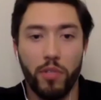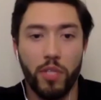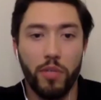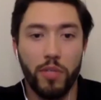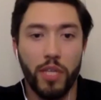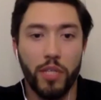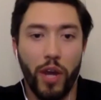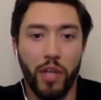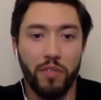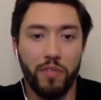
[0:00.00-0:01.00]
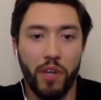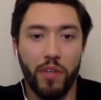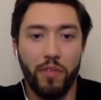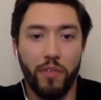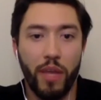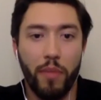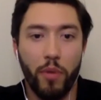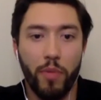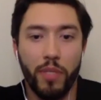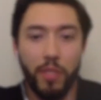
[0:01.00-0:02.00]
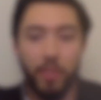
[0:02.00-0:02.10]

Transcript: to use the extraction finder for that purpose.